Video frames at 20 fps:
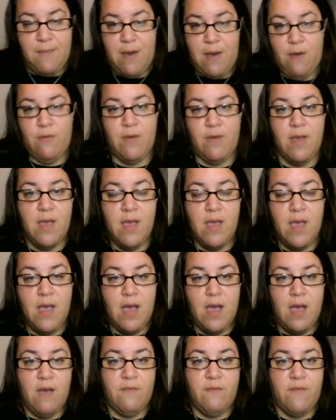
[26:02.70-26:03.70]
out
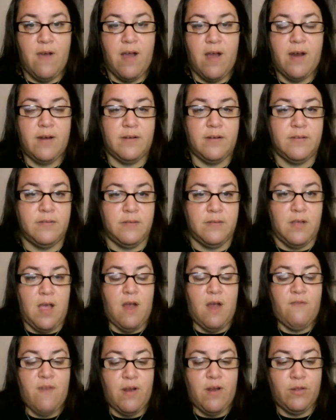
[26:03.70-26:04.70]
of our
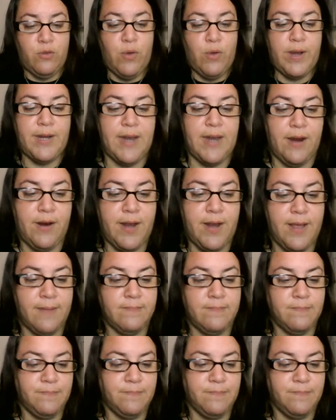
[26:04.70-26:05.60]
loin area.